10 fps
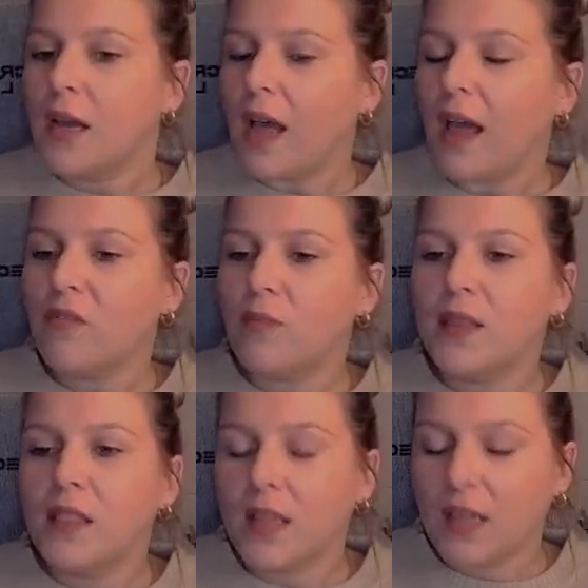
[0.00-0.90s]
I
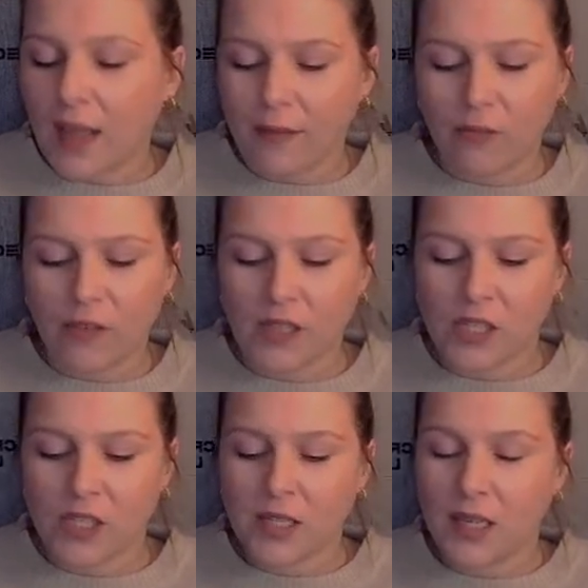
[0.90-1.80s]

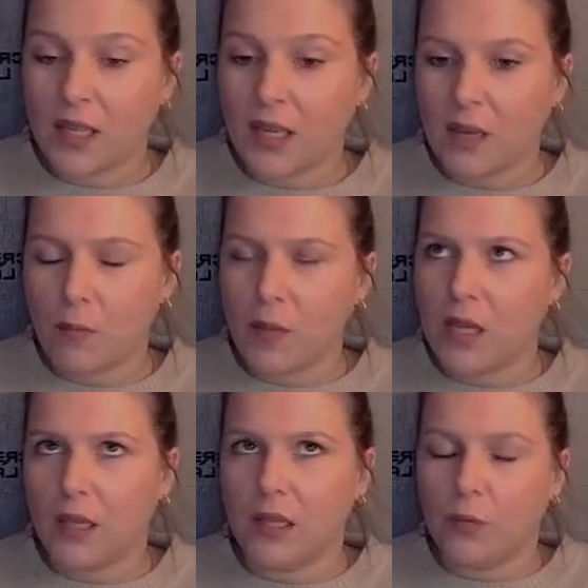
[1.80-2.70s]
finished it and I
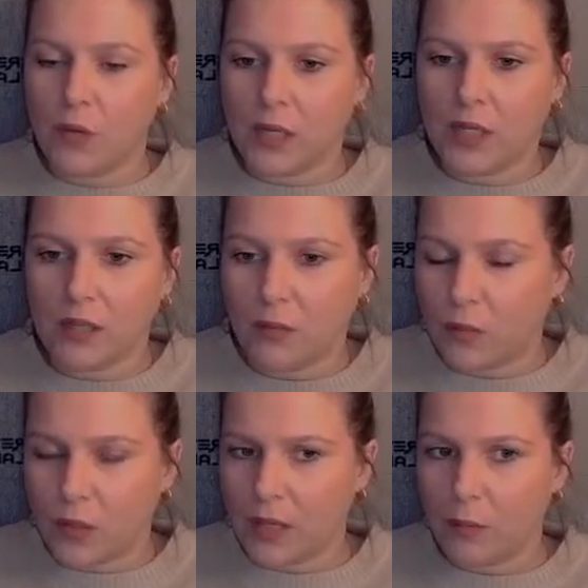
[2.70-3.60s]
immediately wanted
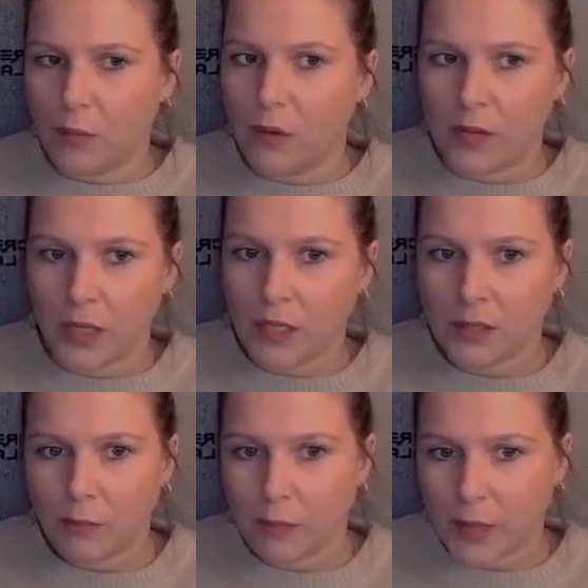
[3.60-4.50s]
more,
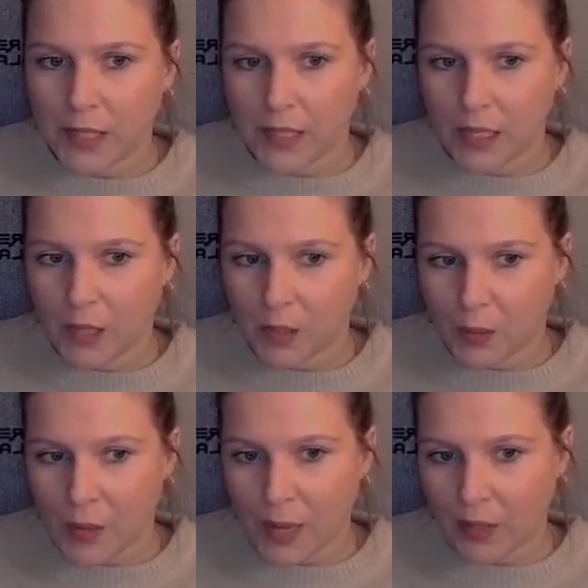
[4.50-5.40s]
but you
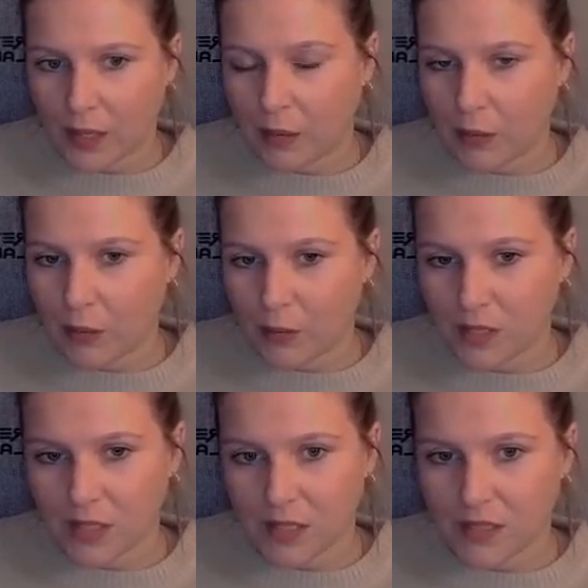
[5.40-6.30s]
know how that
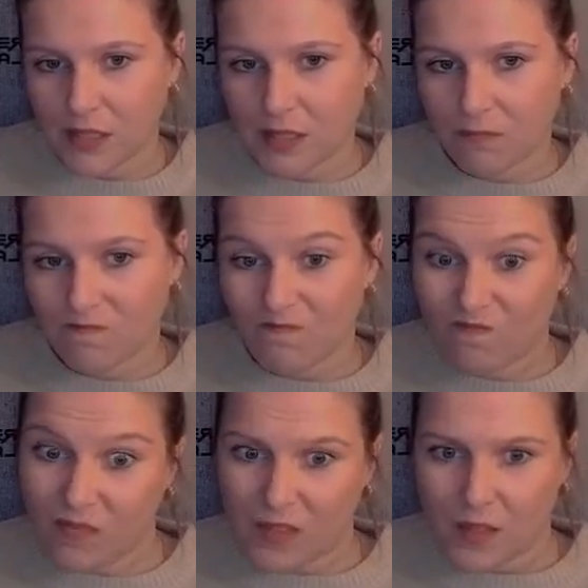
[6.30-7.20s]
goes. It's
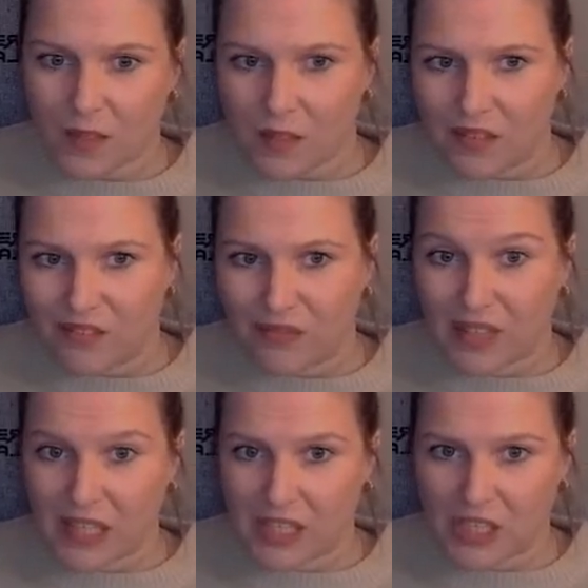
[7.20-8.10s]

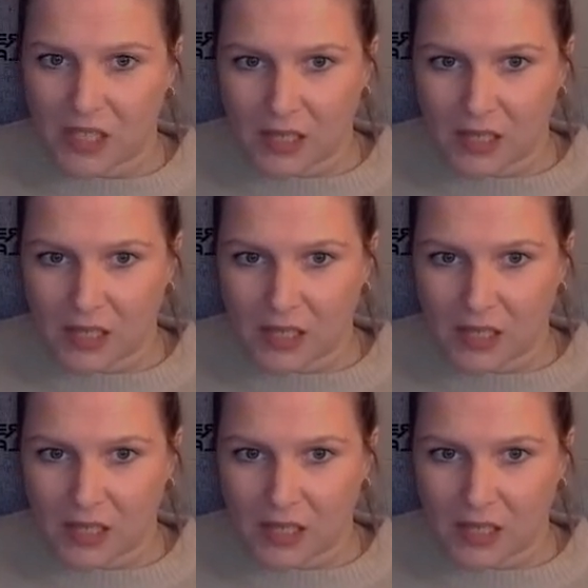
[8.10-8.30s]
finished and